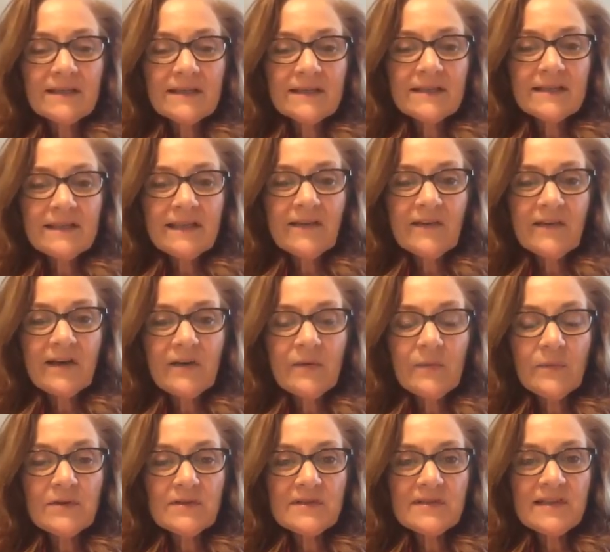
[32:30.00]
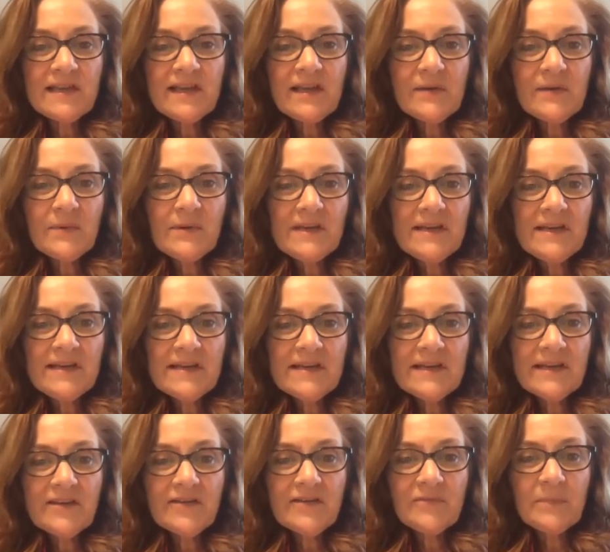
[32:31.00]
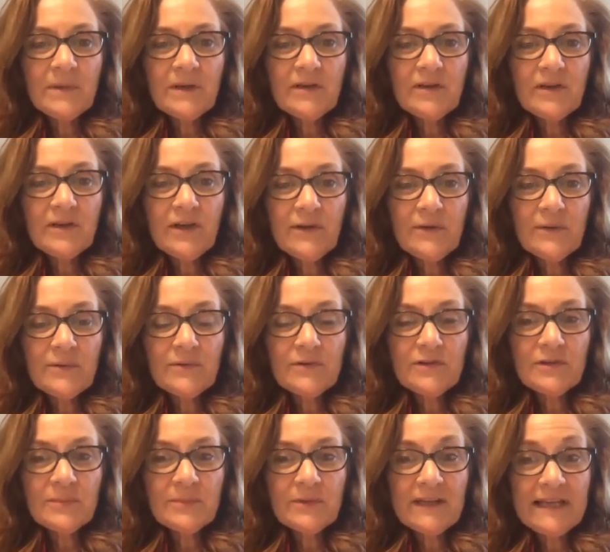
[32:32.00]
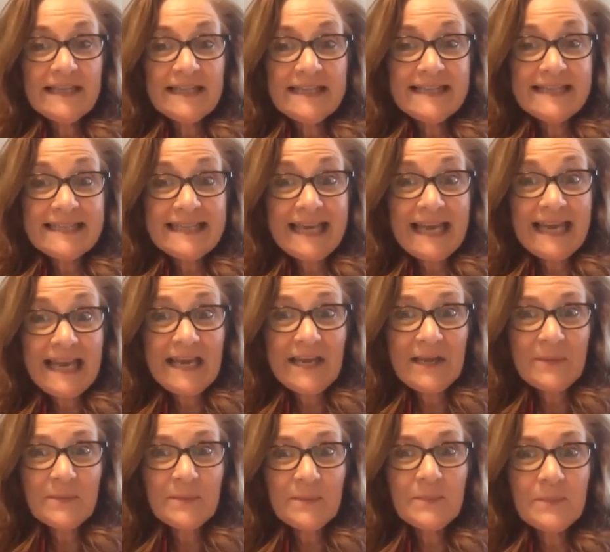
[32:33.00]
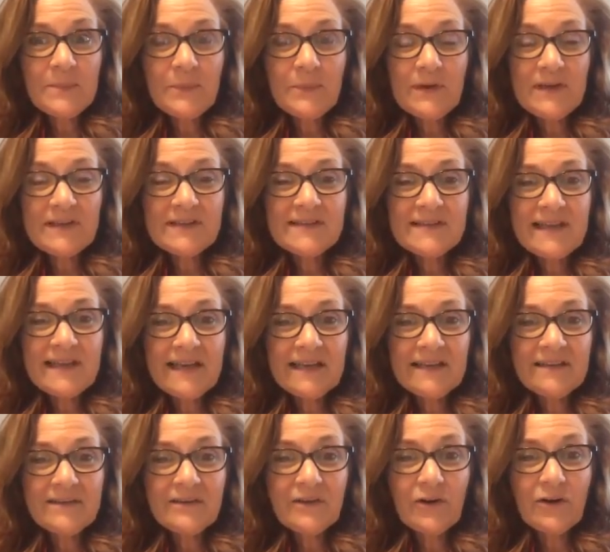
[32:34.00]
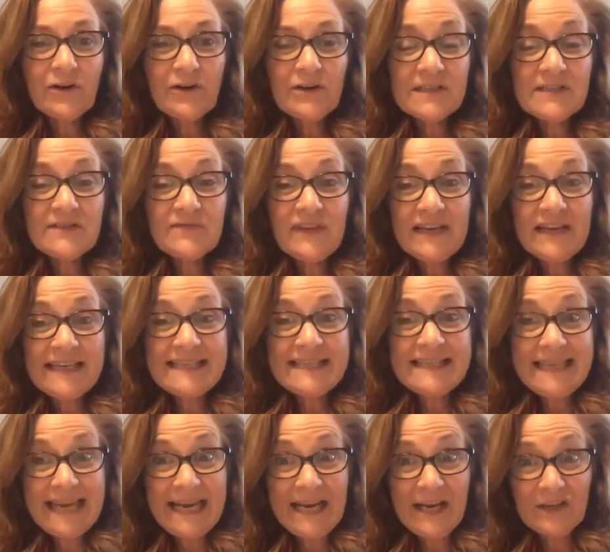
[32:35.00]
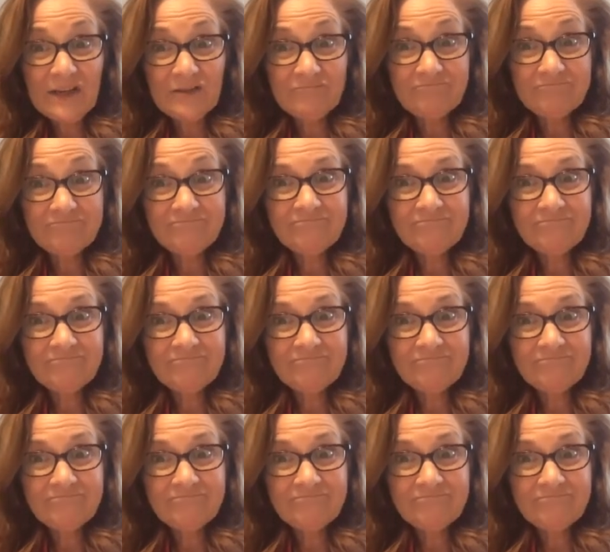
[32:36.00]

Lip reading: Now, I will say we have been known to play this game with set cards face down,